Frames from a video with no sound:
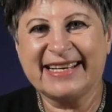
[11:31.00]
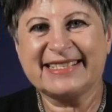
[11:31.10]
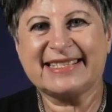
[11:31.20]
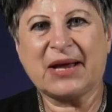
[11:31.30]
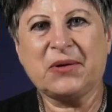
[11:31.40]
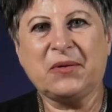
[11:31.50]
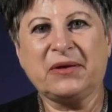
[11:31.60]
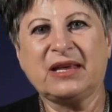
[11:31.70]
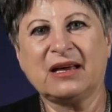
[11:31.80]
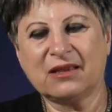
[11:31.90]
So
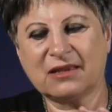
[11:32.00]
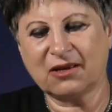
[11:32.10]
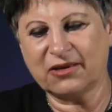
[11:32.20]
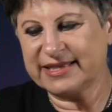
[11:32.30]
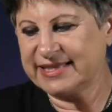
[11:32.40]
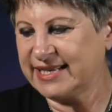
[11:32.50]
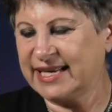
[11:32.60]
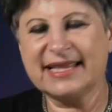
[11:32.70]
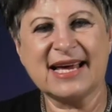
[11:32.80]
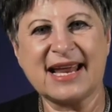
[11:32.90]
the
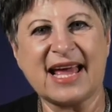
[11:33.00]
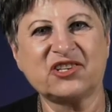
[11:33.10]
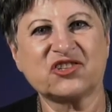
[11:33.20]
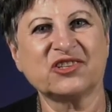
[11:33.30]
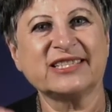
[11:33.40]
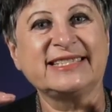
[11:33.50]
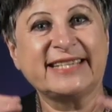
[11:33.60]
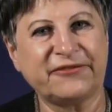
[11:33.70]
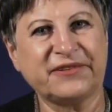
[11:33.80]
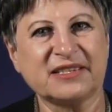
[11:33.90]
authority in the natural
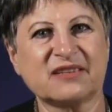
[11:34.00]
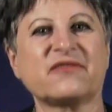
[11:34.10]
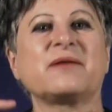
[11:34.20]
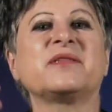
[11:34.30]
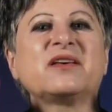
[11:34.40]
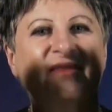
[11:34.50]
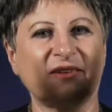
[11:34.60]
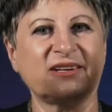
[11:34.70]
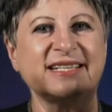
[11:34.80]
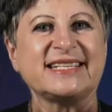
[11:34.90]
differs from the
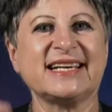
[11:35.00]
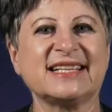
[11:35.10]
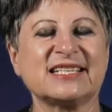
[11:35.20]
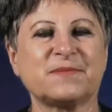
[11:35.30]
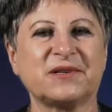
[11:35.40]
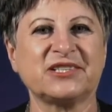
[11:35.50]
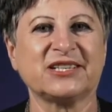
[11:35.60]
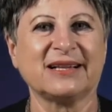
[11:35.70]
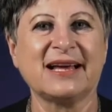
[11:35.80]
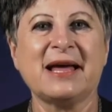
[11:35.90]
authority in the
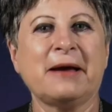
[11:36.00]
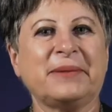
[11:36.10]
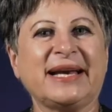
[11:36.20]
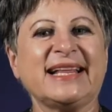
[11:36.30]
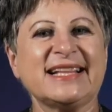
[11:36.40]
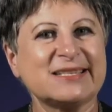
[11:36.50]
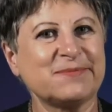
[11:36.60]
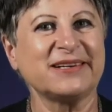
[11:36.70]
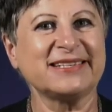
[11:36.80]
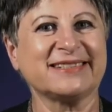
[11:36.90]
spiritual. But in the
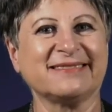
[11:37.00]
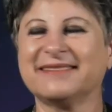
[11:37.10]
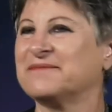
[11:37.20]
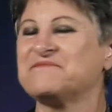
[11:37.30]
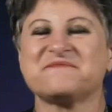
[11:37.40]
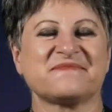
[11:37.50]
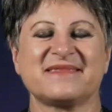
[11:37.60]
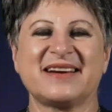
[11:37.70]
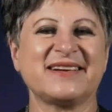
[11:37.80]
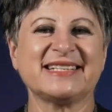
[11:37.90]
spiritual,
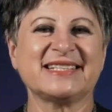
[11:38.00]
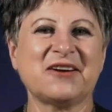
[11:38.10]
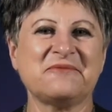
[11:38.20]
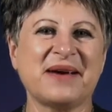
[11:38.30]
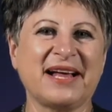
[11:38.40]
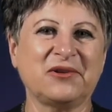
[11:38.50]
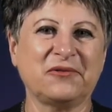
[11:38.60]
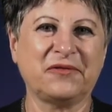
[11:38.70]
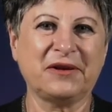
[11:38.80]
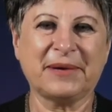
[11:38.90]
there is no male
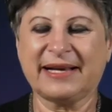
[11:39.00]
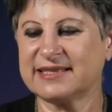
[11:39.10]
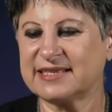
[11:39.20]
or female.